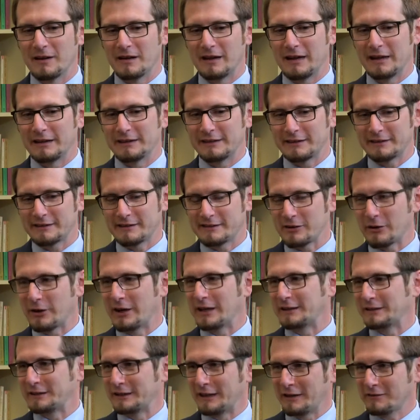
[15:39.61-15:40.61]
And so
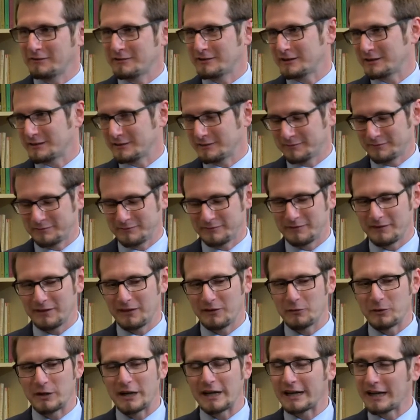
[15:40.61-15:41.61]
I'd left, and
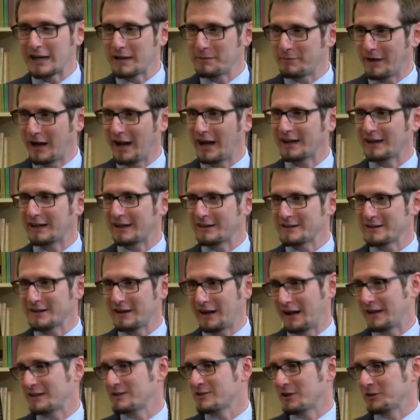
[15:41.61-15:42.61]
when I came back,
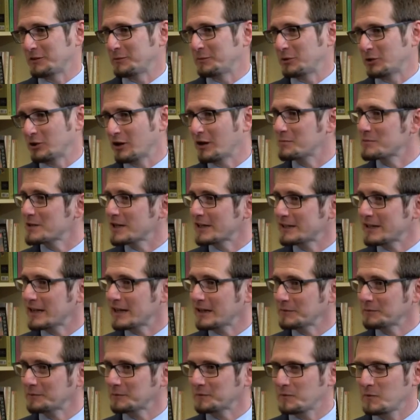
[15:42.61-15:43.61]
I saw the book upside down.